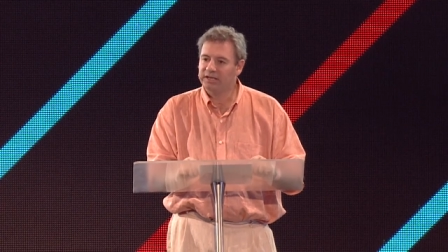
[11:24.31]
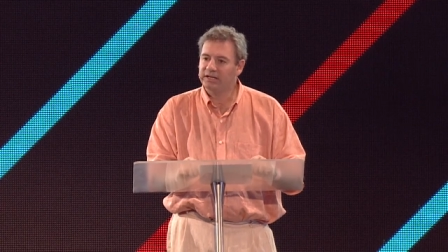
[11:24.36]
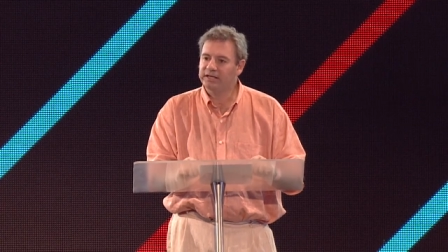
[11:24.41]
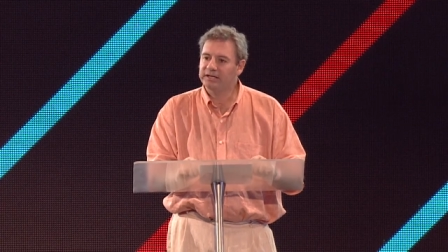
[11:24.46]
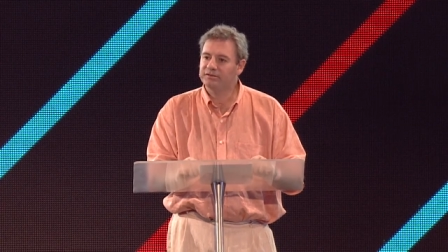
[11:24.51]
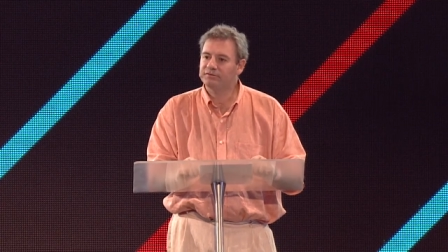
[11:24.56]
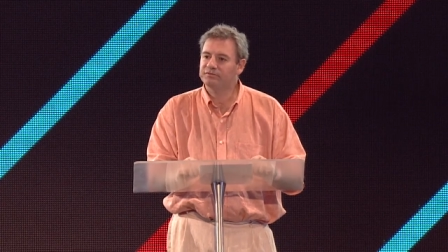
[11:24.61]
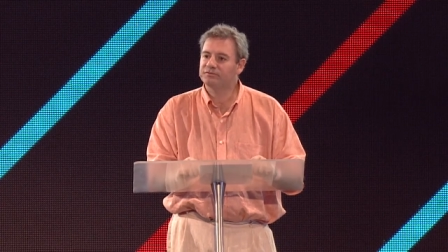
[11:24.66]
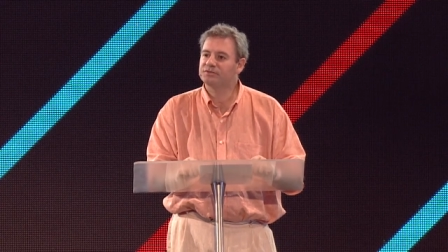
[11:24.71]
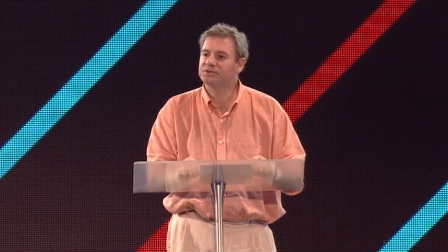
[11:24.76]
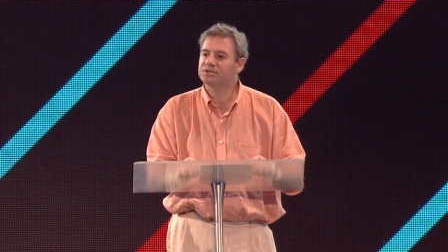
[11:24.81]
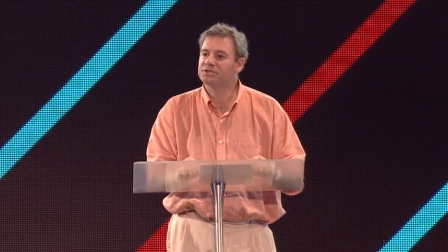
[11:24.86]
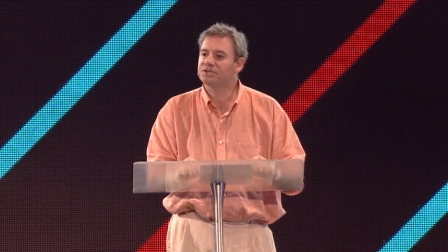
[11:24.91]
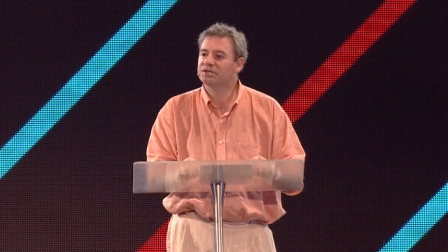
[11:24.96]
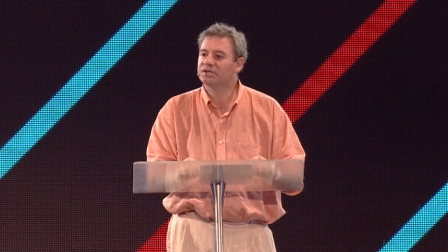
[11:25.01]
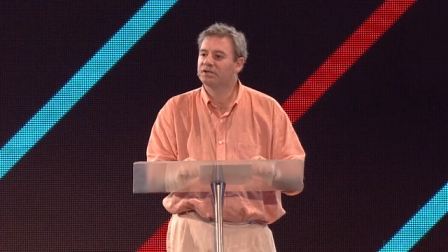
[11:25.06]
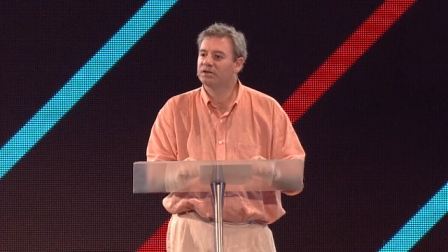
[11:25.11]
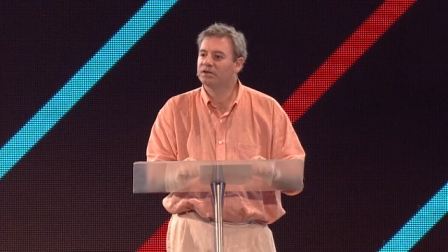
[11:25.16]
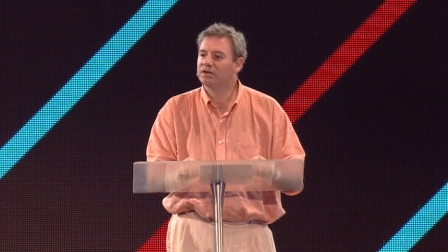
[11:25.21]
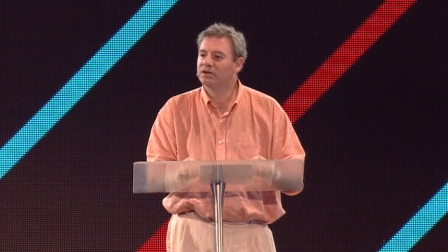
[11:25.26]
lived
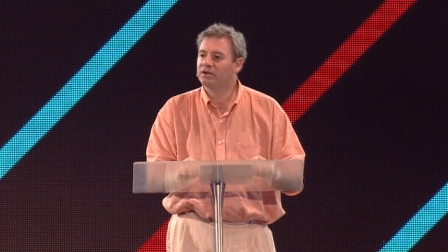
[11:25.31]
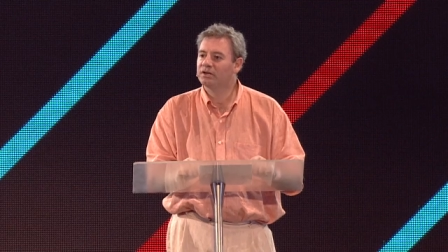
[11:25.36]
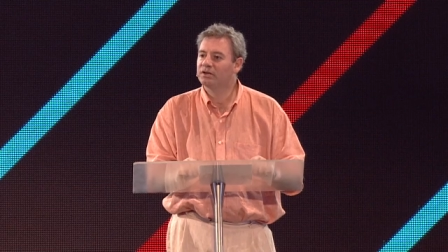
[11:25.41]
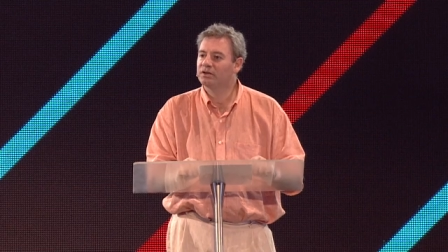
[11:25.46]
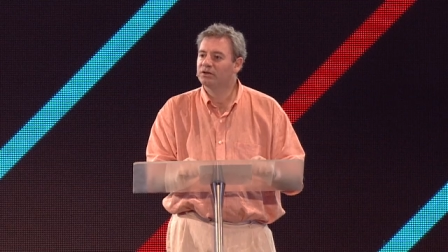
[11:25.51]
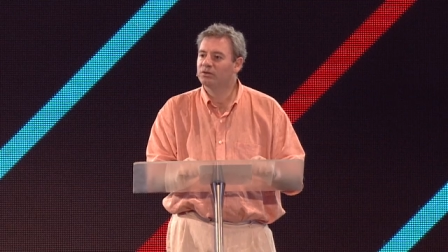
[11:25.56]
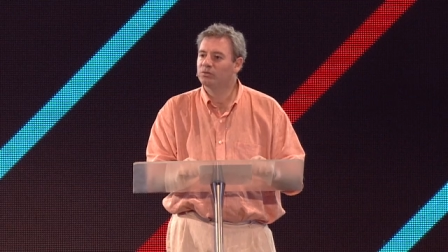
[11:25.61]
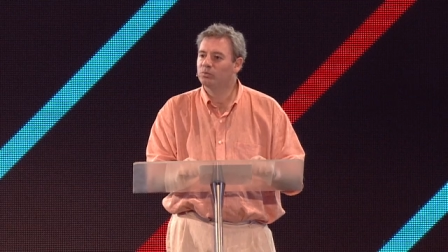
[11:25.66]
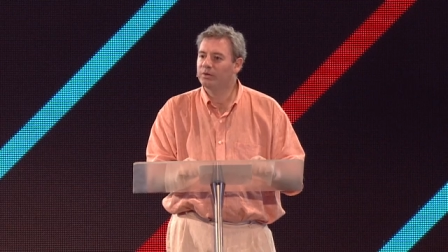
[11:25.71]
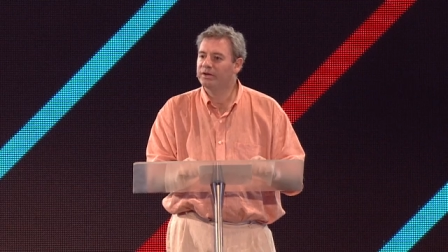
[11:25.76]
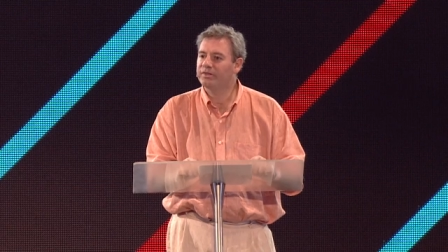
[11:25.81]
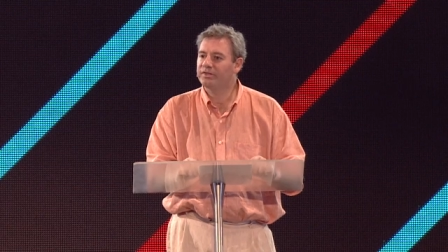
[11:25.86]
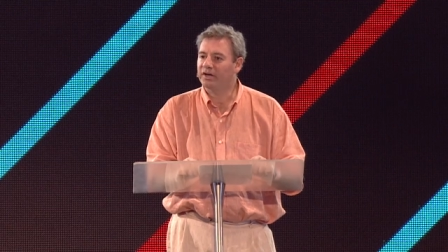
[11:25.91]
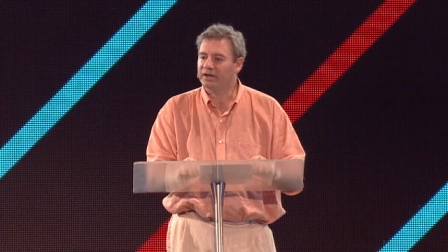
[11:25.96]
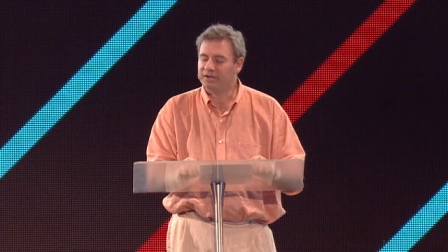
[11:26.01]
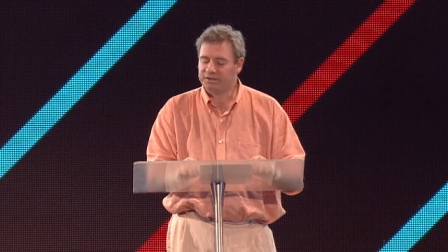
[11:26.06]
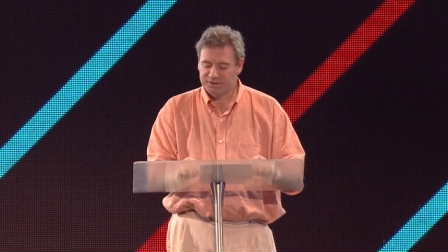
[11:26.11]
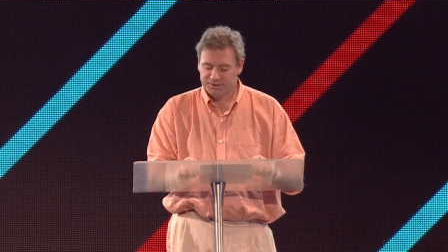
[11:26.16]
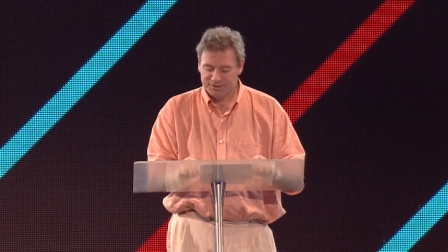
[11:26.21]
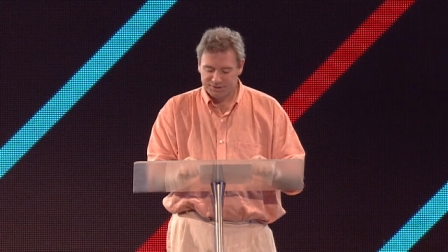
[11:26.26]
with
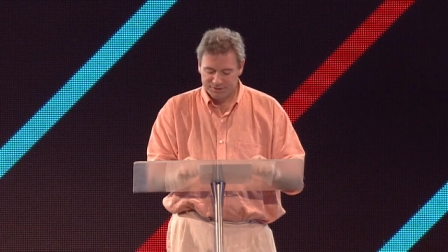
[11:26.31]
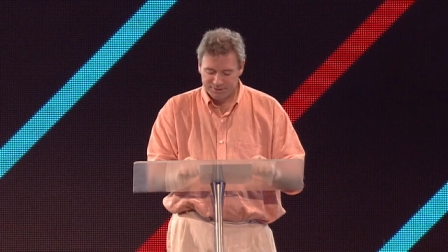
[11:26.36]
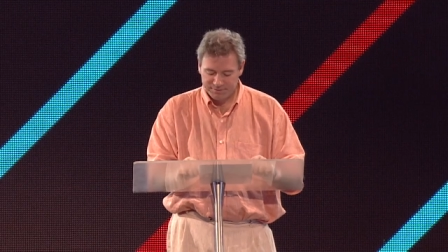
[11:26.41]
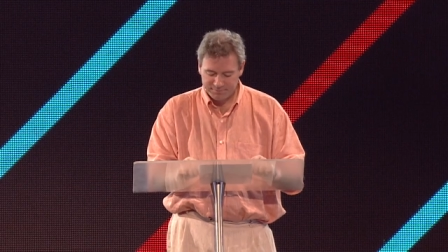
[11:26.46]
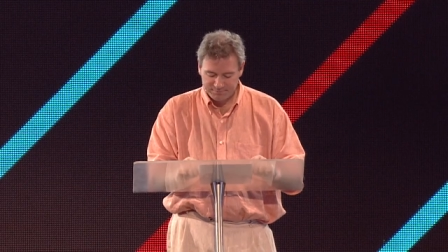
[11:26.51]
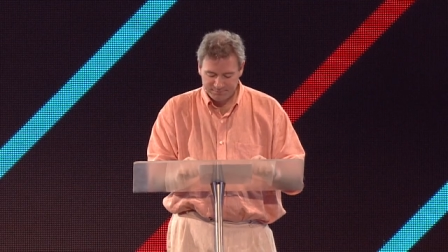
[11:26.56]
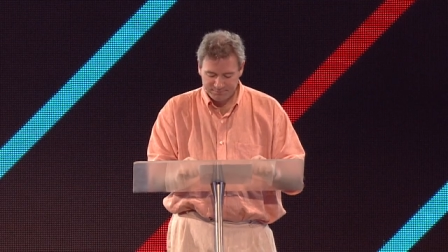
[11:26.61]
us.